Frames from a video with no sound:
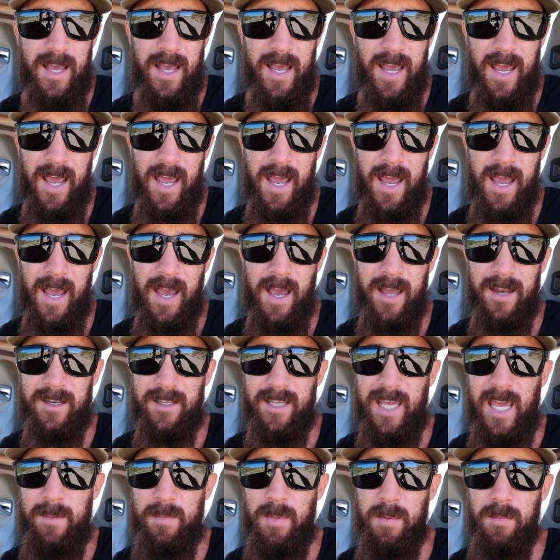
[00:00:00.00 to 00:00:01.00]

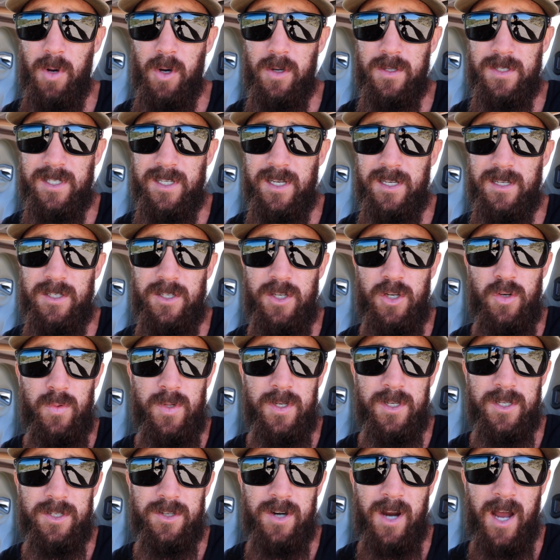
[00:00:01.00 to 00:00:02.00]
and keeping mostly in
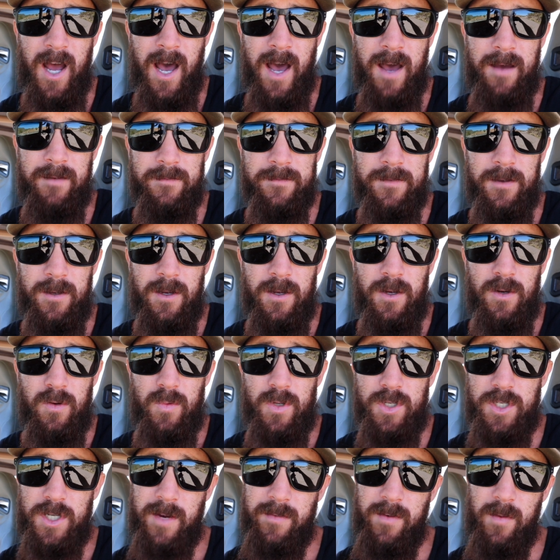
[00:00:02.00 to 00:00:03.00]
two-wheel drive.
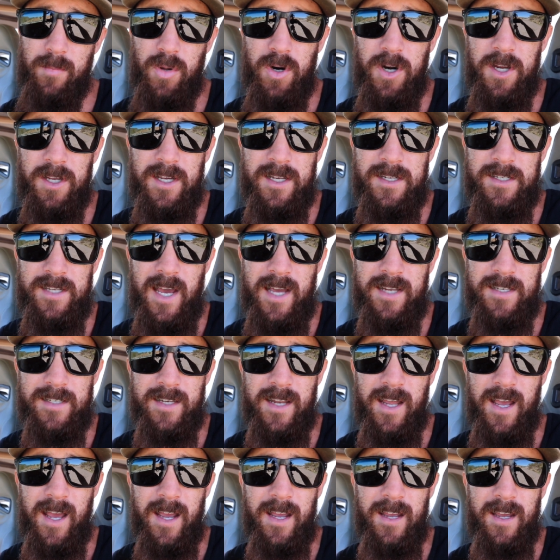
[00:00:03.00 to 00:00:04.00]
We should have a pretty good day
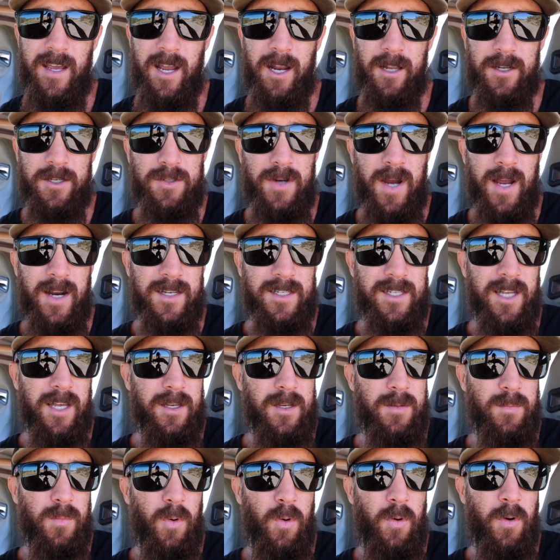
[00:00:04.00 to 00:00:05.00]
today, and I'll try to tell
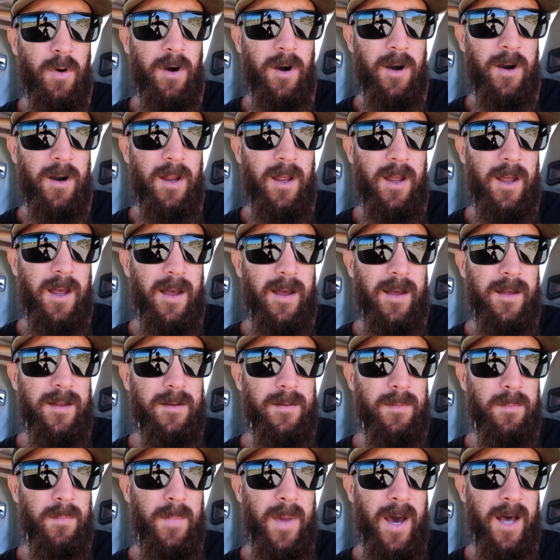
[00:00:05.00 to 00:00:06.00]
you more
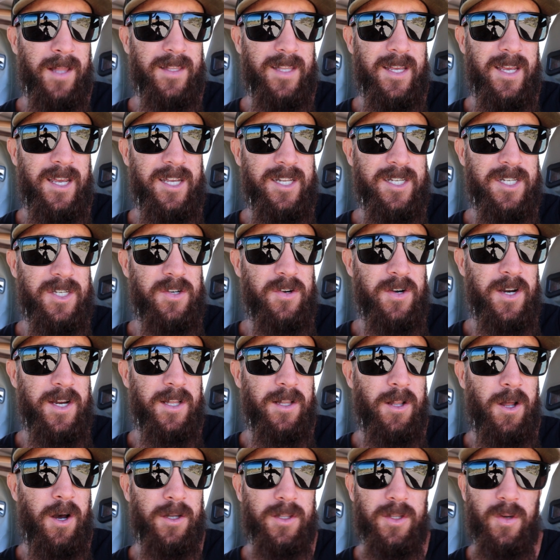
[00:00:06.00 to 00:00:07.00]
about the history
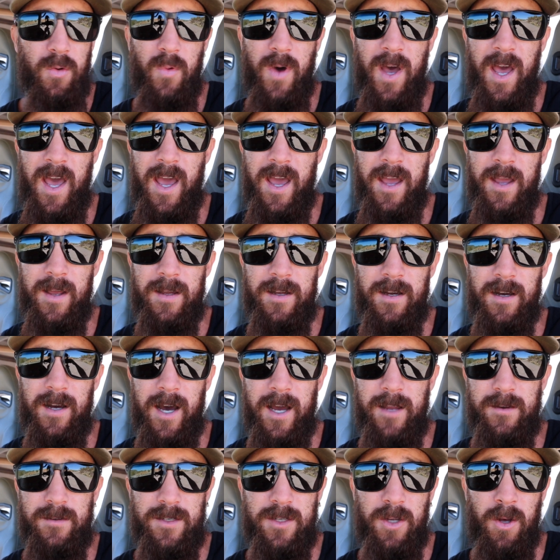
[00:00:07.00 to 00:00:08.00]
along the way.
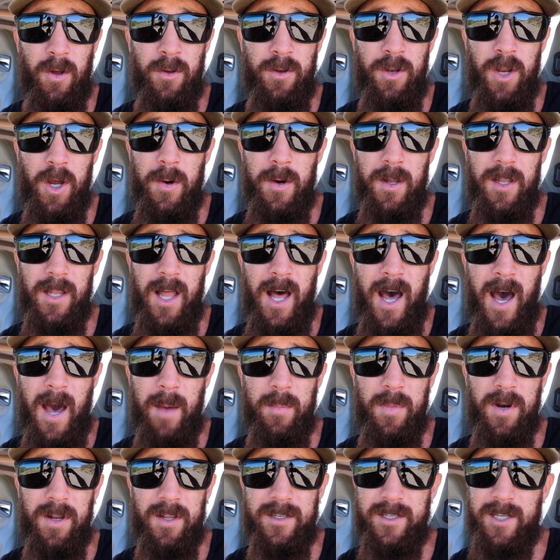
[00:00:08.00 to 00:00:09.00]
I don't know a
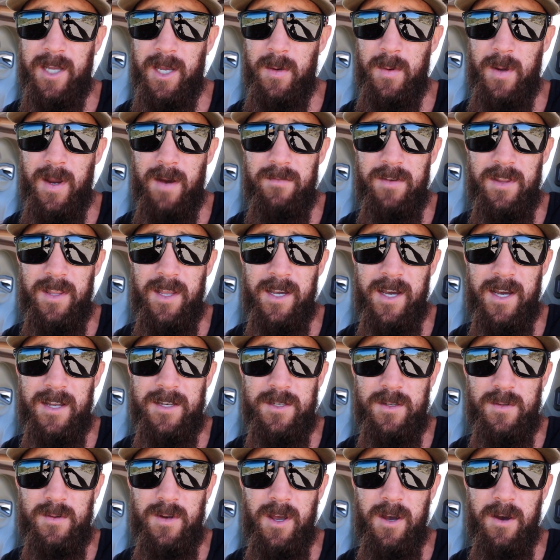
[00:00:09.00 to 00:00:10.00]
lot, but I'll tell you everything I
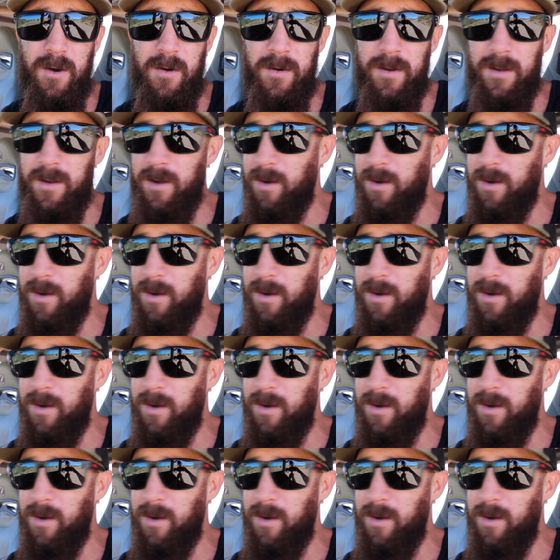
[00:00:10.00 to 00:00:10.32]
do know.